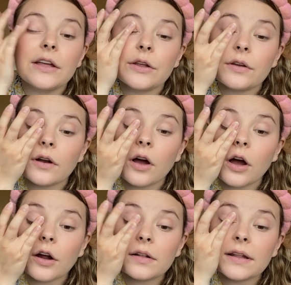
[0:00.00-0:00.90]
You're going to
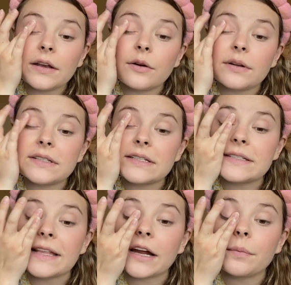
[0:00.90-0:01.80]
hardly notice it's
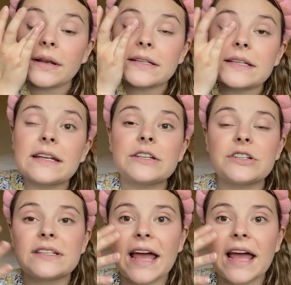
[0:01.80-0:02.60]
there, but it's going to just